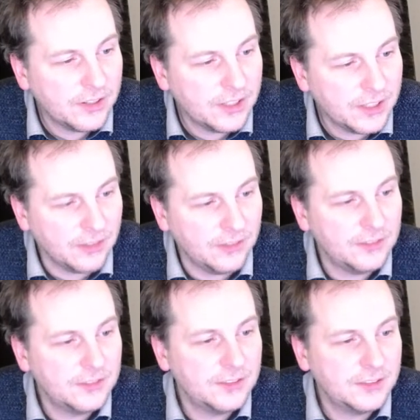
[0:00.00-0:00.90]
Hill
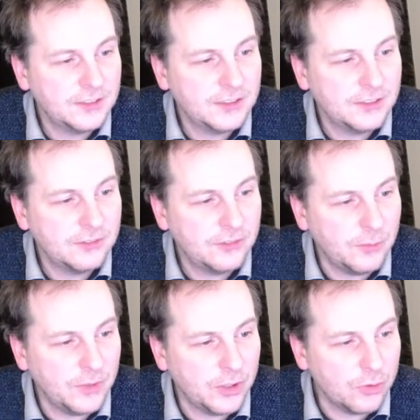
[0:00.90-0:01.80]

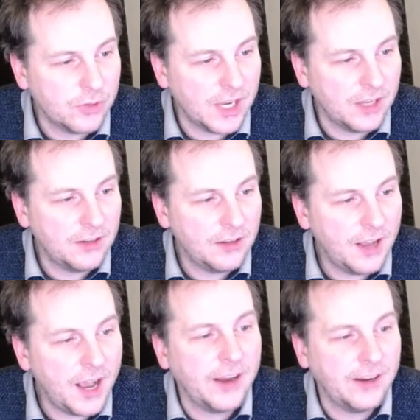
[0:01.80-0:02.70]
from the UK.
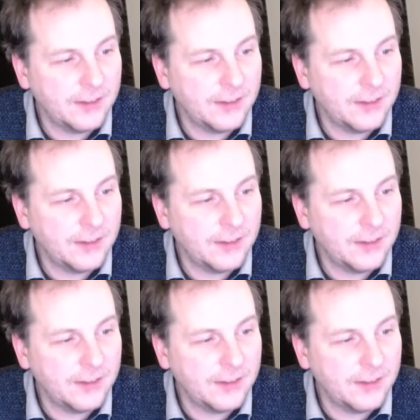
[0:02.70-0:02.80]
Hi.